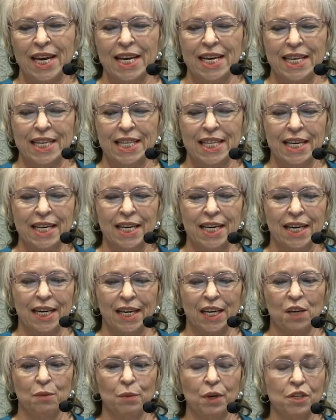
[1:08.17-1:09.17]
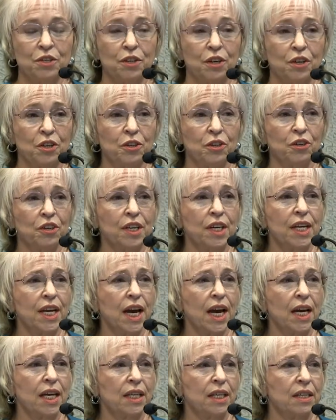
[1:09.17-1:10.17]
The image that you're looking
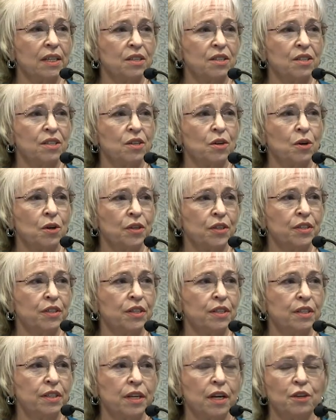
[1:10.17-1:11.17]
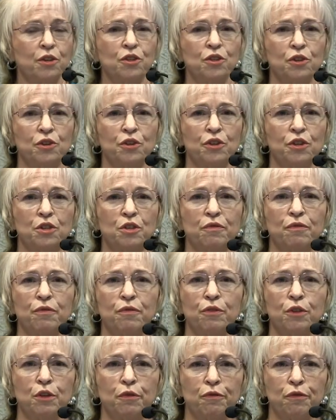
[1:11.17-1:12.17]
at is called tensor
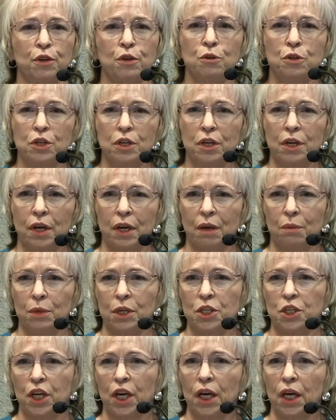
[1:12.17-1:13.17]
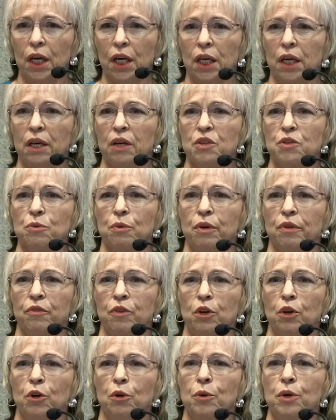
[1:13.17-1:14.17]
diffusion imaging. It's one of the
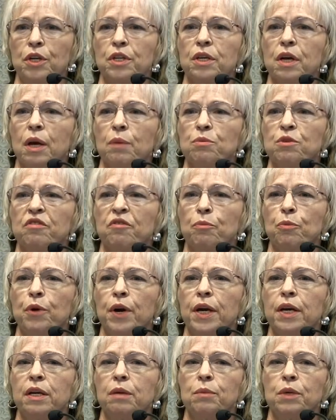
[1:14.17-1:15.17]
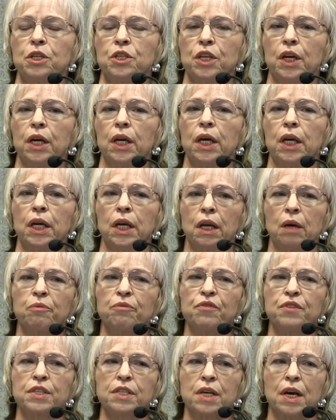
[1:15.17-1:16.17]
newer types of brain imaging, and it
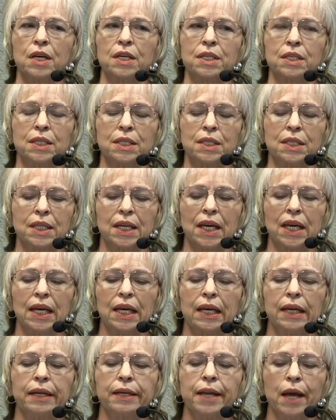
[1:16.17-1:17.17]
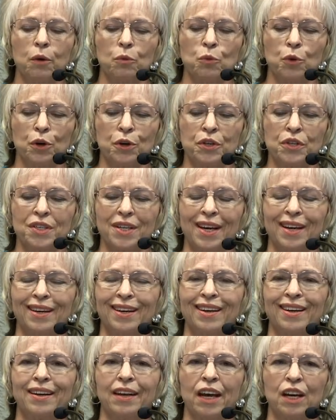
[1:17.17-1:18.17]
emphasizes networks and
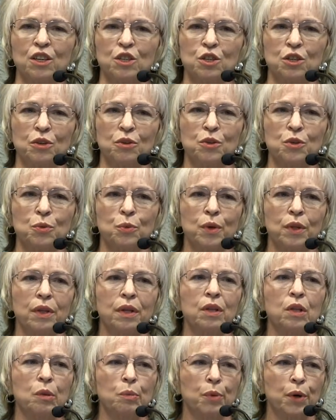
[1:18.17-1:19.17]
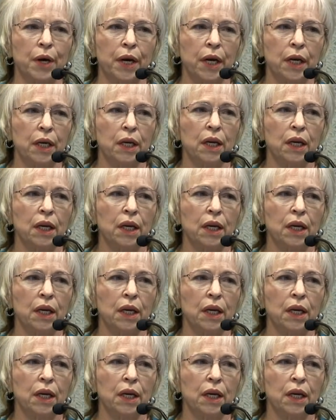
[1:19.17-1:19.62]
connections within the brain.